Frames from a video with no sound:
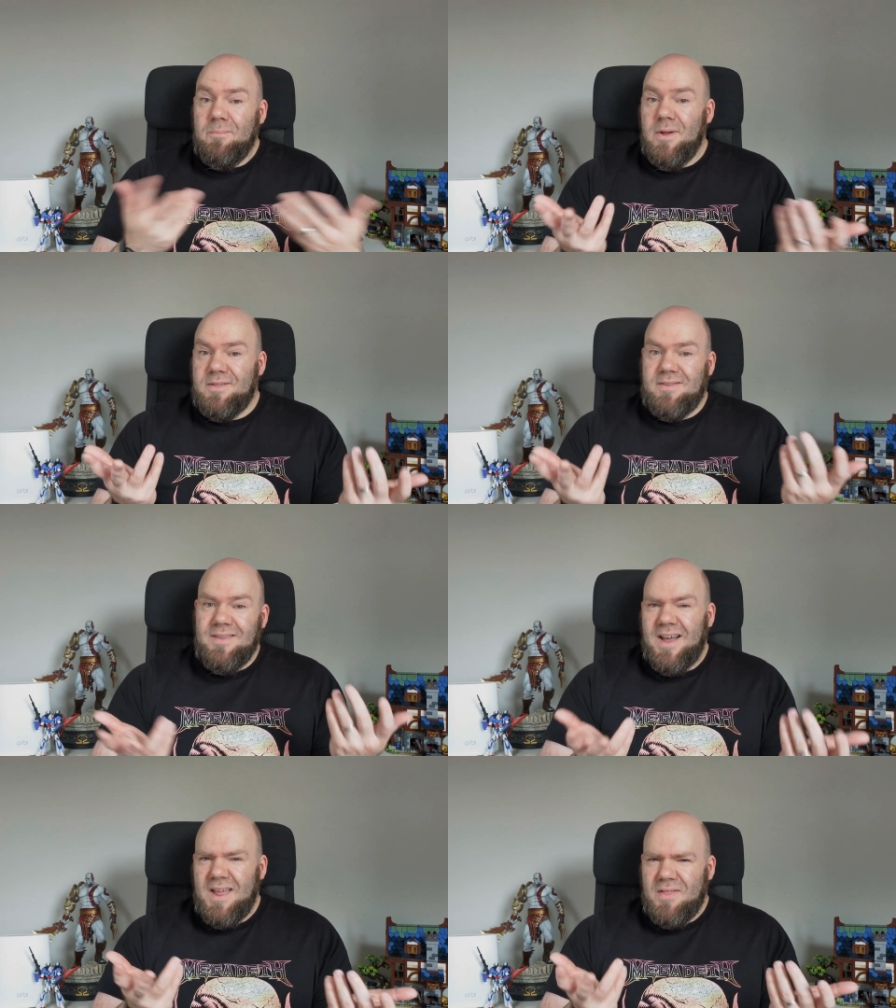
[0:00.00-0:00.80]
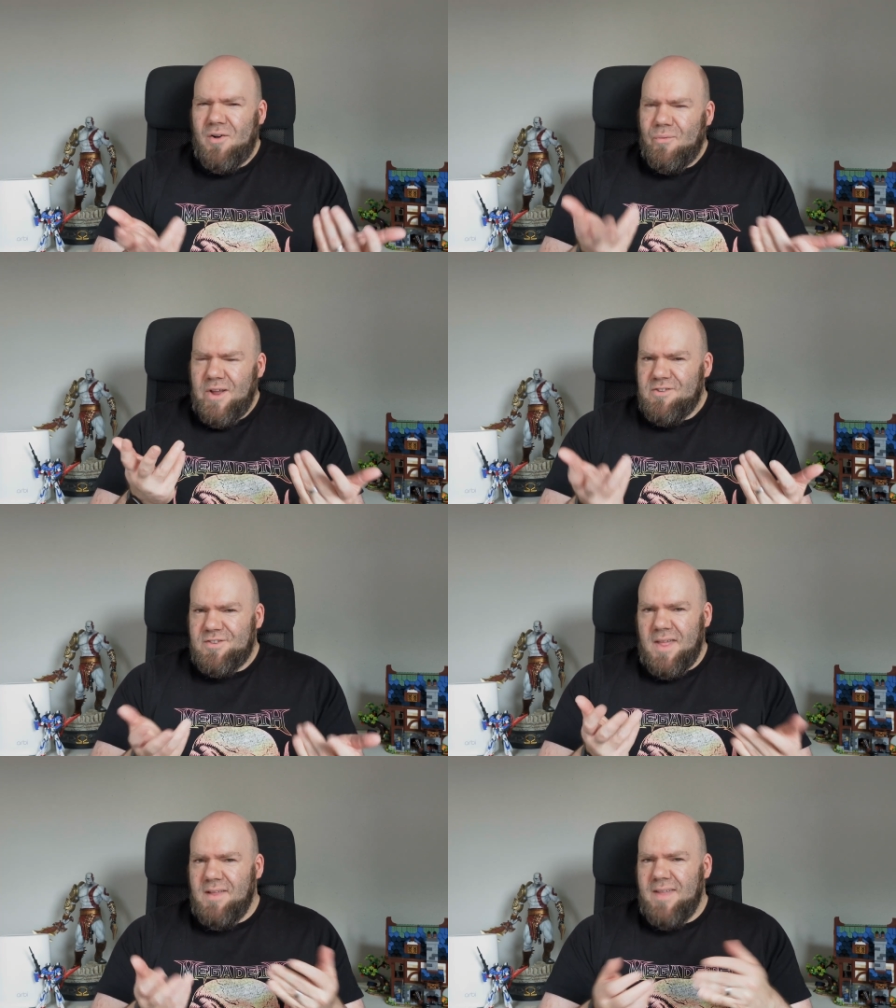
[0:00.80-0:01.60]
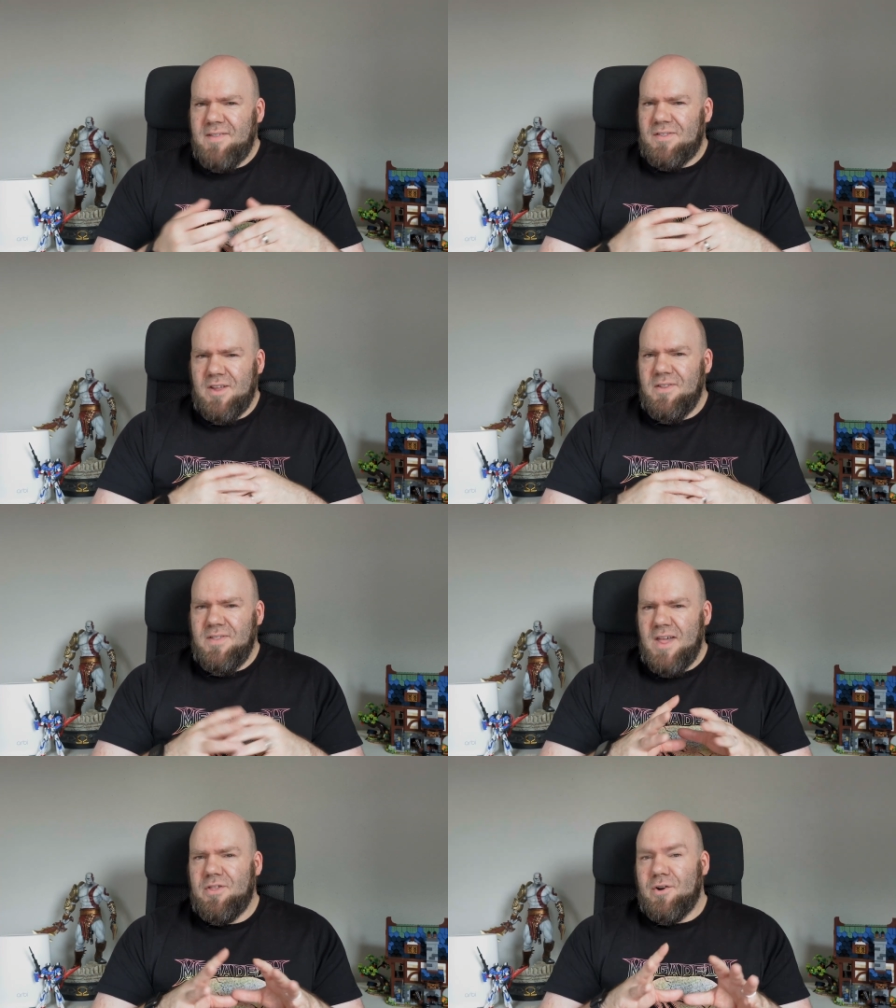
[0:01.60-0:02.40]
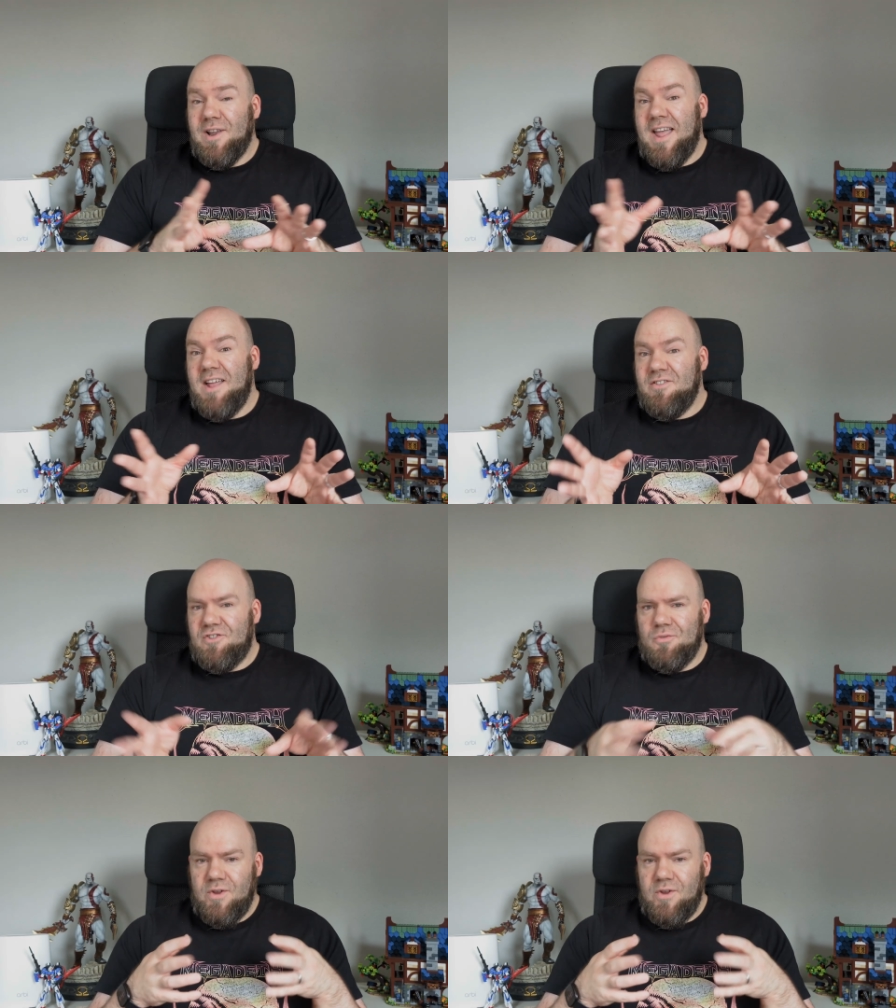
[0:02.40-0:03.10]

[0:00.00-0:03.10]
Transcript: but I always think that the Netherlands,